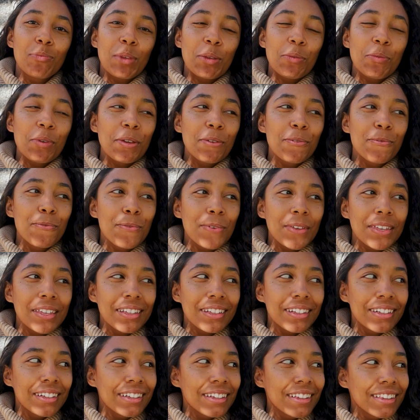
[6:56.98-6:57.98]
we
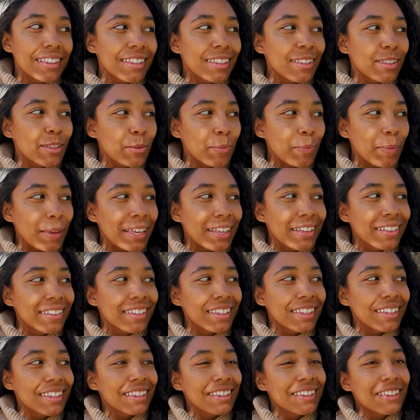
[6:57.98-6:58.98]
fill the
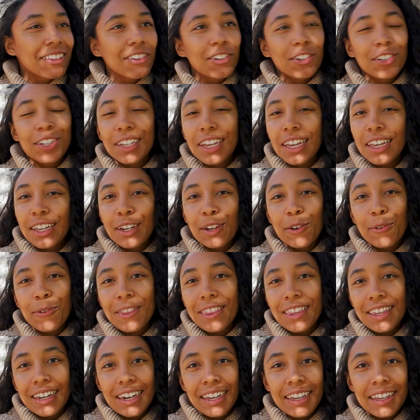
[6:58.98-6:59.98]
spaces created
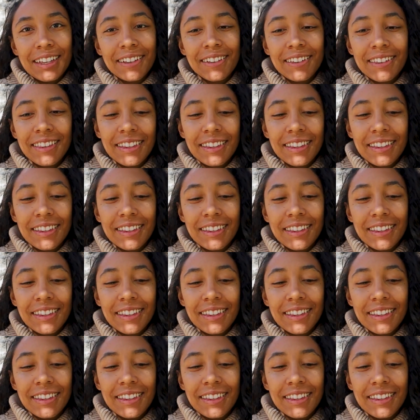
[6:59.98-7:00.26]
within us